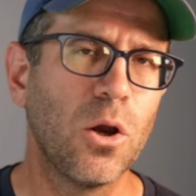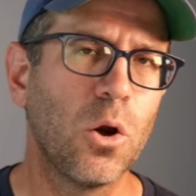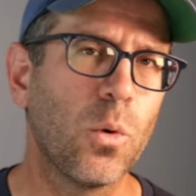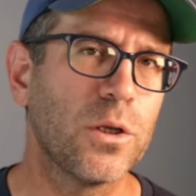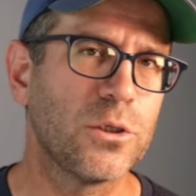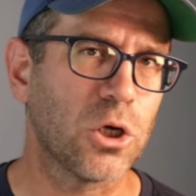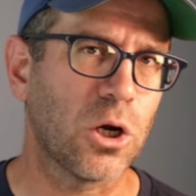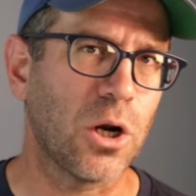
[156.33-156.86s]

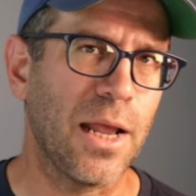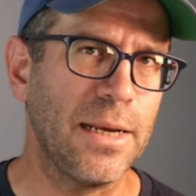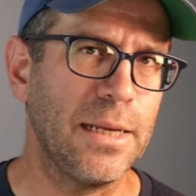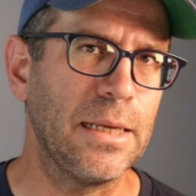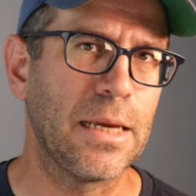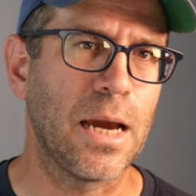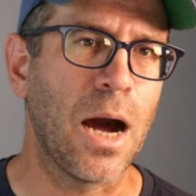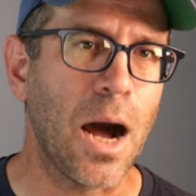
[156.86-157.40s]
which are
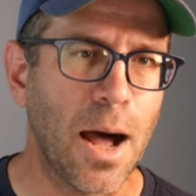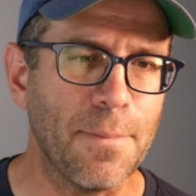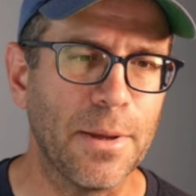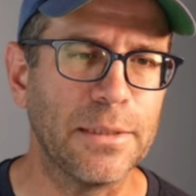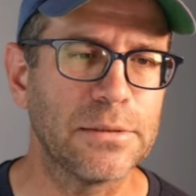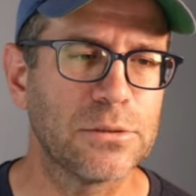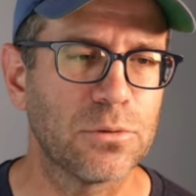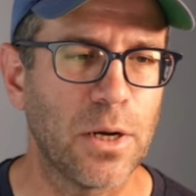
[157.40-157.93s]
any
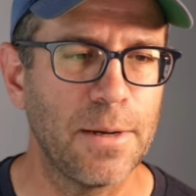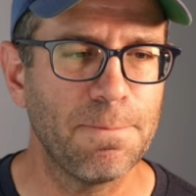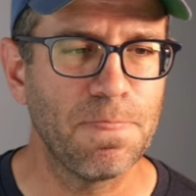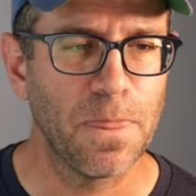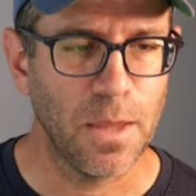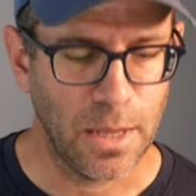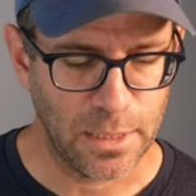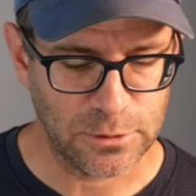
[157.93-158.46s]
comments, right?
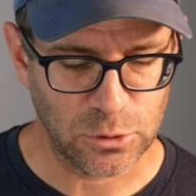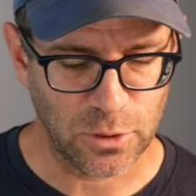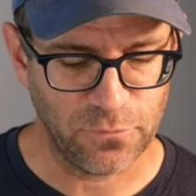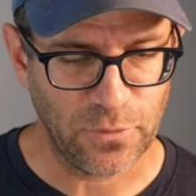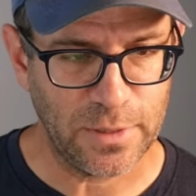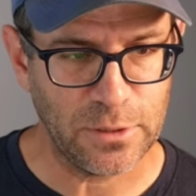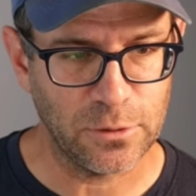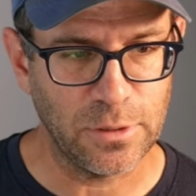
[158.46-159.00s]
And so if
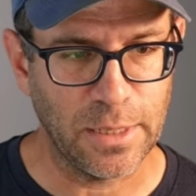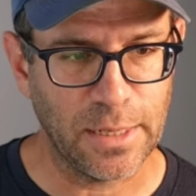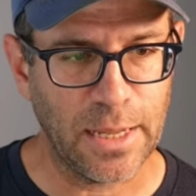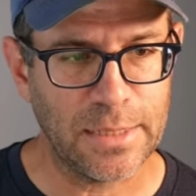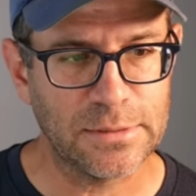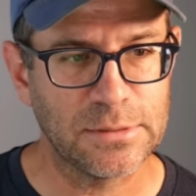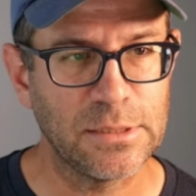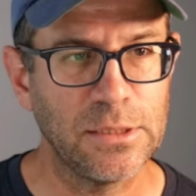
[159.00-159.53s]
I did like
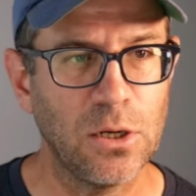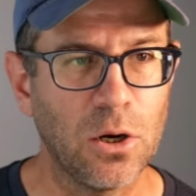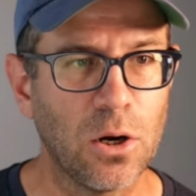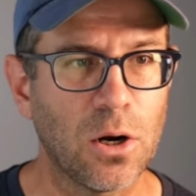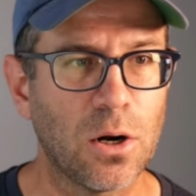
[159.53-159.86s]
str